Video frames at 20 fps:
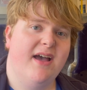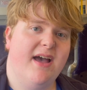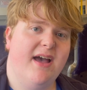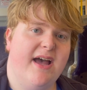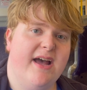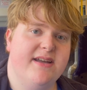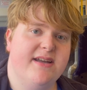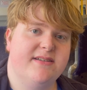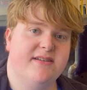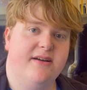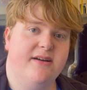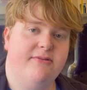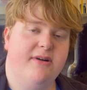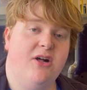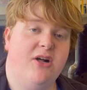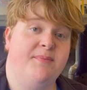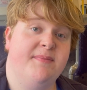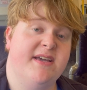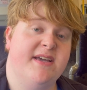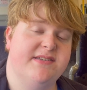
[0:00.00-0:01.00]
And,
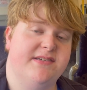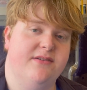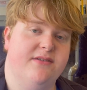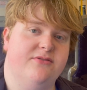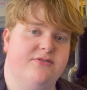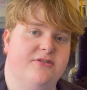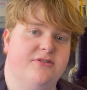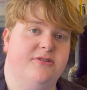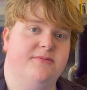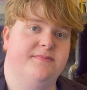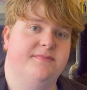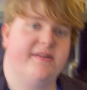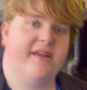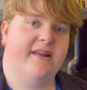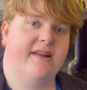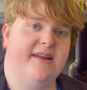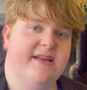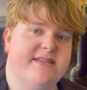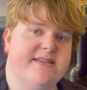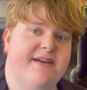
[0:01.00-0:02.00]
well, as usual,
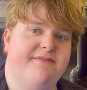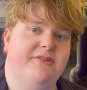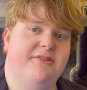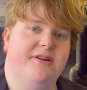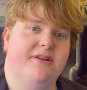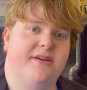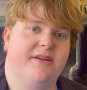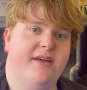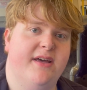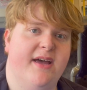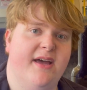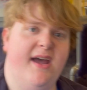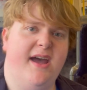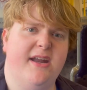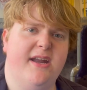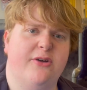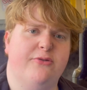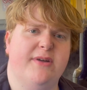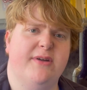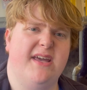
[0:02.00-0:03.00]
let's have a look at
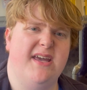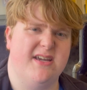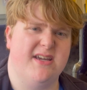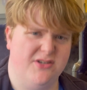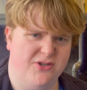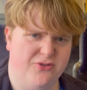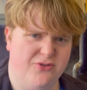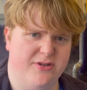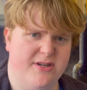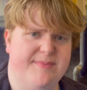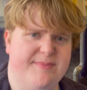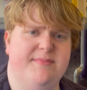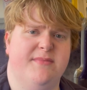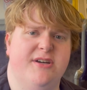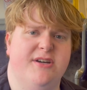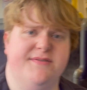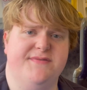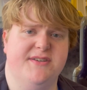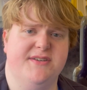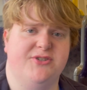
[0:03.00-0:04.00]
a quick history
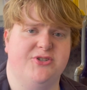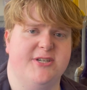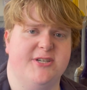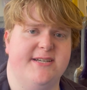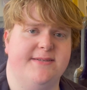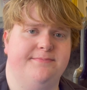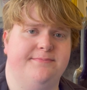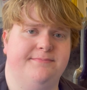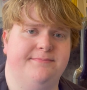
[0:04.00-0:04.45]
of this train.